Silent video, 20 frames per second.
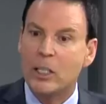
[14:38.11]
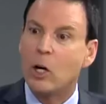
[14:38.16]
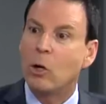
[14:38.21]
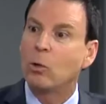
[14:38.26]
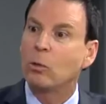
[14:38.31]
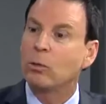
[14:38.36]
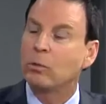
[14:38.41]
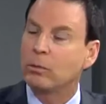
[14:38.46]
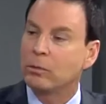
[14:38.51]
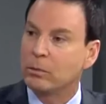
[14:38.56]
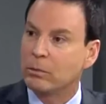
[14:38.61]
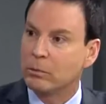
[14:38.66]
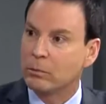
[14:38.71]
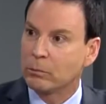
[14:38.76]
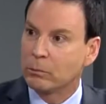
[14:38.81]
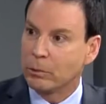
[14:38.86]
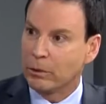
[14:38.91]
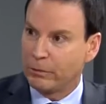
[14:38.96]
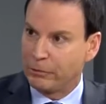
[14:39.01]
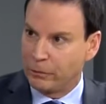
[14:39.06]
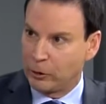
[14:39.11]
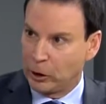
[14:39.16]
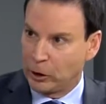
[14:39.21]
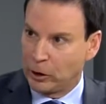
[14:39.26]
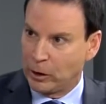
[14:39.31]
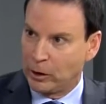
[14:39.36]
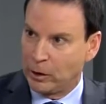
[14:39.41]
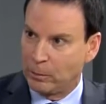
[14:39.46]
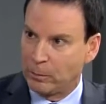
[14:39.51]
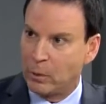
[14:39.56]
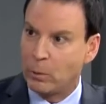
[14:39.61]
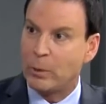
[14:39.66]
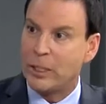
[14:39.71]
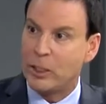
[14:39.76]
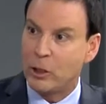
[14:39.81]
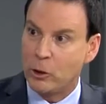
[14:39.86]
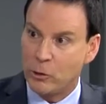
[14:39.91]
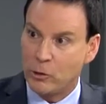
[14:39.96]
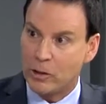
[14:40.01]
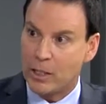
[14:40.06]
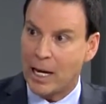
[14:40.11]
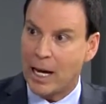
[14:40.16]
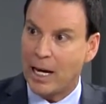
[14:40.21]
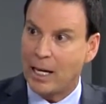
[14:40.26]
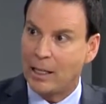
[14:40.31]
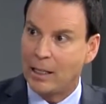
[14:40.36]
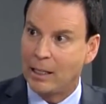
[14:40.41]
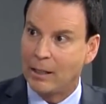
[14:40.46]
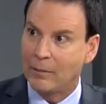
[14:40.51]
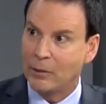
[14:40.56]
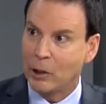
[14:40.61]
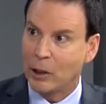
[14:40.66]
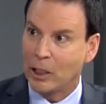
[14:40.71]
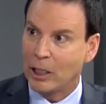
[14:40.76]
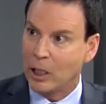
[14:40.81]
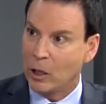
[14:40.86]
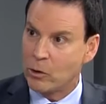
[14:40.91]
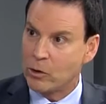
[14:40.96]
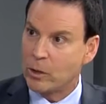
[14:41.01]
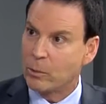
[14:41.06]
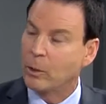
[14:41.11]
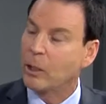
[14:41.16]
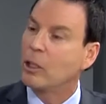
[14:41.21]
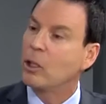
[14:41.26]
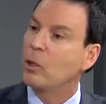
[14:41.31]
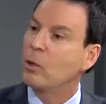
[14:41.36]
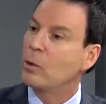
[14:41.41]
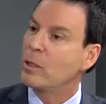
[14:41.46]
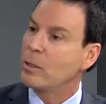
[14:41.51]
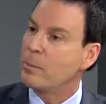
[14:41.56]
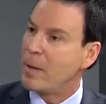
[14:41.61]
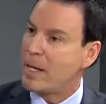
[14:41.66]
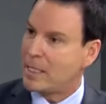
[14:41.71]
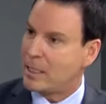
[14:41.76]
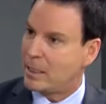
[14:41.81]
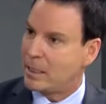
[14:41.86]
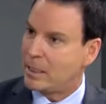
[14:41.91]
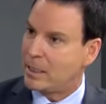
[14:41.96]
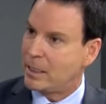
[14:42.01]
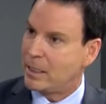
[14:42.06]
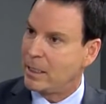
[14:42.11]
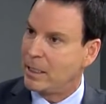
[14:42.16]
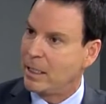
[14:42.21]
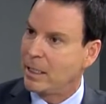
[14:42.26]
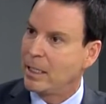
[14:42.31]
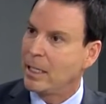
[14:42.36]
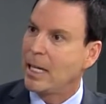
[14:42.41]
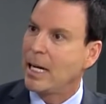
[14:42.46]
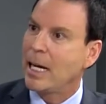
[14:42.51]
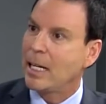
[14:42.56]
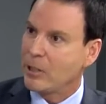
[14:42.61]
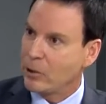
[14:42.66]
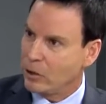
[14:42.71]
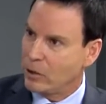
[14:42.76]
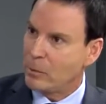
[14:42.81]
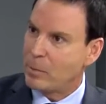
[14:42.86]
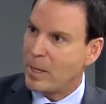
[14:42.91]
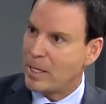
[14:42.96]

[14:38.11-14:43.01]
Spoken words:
don't refer, but we do say if you're going to go somewhere, go to a specialist, and you're a